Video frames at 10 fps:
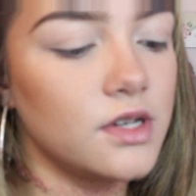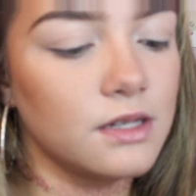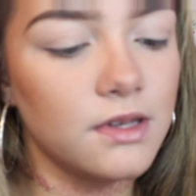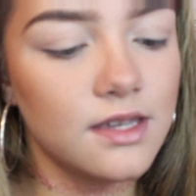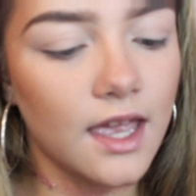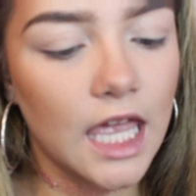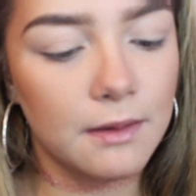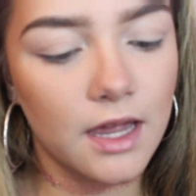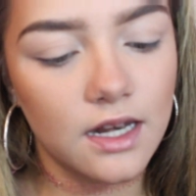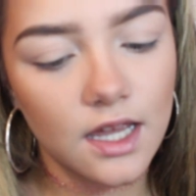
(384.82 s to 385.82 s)
just gonna be taking
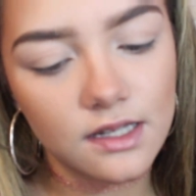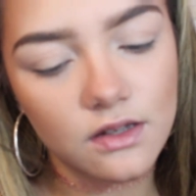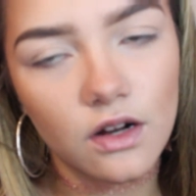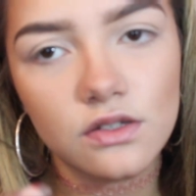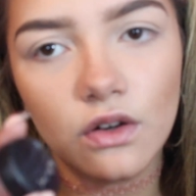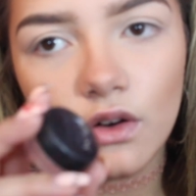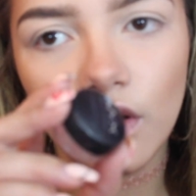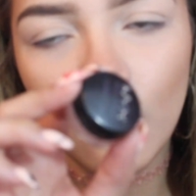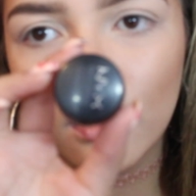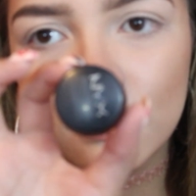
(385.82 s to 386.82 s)
my NYX Dark
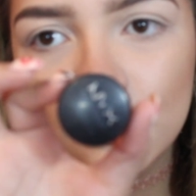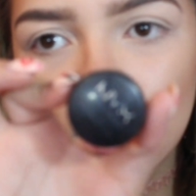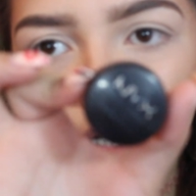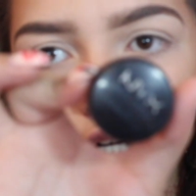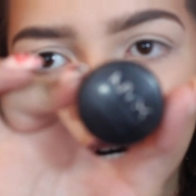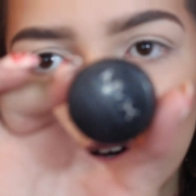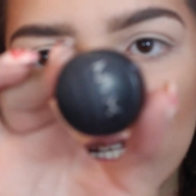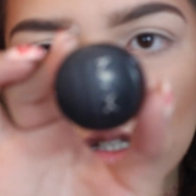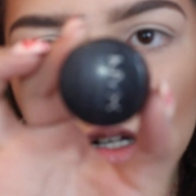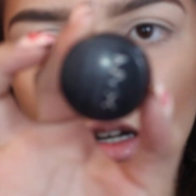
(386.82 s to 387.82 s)
Circle Concealer
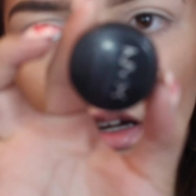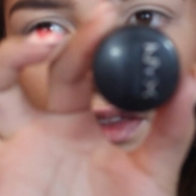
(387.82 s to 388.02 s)
Corrector.